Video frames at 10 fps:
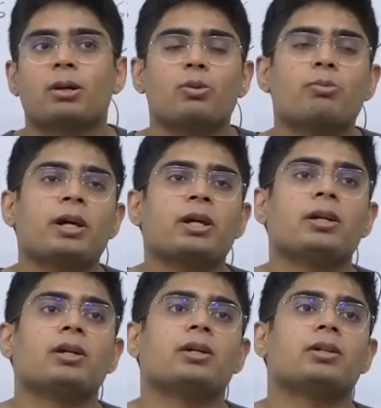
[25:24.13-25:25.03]
the
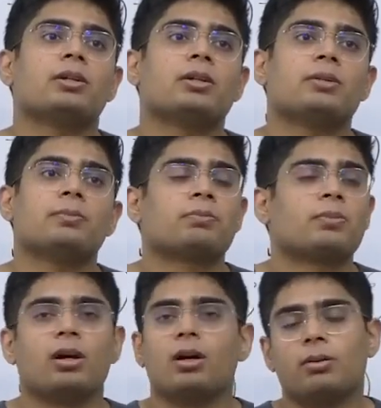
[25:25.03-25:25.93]

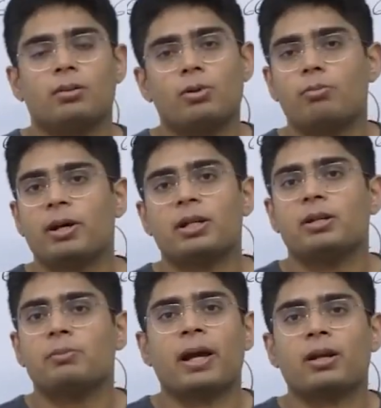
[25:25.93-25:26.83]

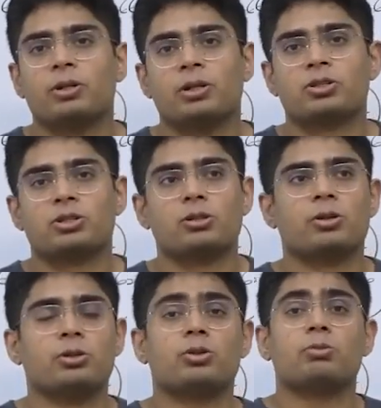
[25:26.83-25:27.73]
Mumbai-Bangalore industrial corridor.